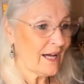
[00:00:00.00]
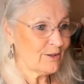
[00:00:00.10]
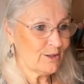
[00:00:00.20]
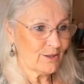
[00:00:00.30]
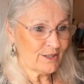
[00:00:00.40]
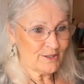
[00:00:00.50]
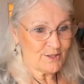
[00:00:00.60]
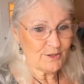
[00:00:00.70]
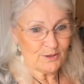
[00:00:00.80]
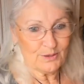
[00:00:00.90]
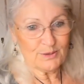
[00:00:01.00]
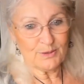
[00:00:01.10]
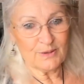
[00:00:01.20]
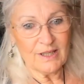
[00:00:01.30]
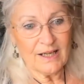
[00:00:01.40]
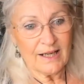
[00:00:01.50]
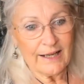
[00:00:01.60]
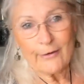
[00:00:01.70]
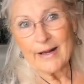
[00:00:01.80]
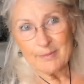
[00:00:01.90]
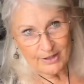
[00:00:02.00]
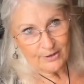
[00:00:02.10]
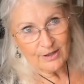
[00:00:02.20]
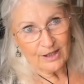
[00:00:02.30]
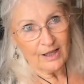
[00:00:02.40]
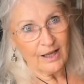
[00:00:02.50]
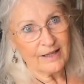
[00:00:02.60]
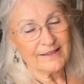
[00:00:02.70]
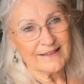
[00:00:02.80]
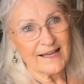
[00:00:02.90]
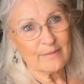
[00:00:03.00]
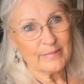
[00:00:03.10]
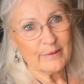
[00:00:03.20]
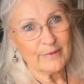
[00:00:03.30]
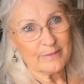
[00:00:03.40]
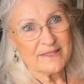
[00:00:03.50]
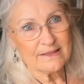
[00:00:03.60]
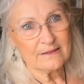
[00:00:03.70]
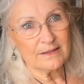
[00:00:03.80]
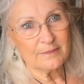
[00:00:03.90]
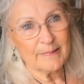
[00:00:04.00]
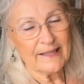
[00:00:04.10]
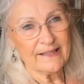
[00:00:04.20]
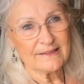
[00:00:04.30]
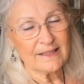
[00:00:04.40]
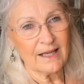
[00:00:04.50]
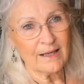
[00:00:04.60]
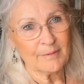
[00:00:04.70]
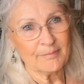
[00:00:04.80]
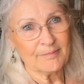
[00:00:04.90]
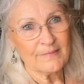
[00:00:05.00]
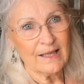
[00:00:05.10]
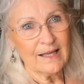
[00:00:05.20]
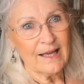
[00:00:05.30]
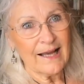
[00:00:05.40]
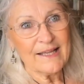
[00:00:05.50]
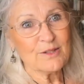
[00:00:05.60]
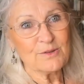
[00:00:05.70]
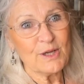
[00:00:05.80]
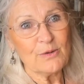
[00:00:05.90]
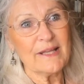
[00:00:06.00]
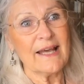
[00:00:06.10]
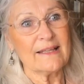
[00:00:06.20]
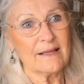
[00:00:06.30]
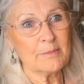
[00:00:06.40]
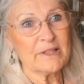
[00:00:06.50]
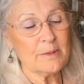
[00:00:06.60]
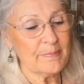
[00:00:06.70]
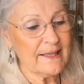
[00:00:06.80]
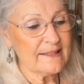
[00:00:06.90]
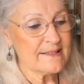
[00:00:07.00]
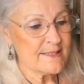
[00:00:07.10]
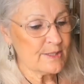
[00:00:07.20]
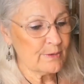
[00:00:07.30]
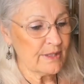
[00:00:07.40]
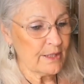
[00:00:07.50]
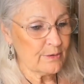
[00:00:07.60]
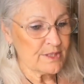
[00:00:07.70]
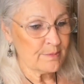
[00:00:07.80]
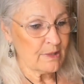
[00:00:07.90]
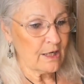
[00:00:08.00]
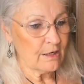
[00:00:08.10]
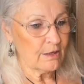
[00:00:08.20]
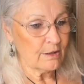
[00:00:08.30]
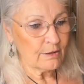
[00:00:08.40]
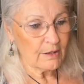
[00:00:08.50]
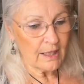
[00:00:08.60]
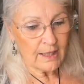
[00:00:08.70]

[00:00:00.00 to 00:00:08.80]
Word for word: how you can do a grandmother clock and not be whimsical, but um, I don't know yet. I'm going to be at the studio tomorrow.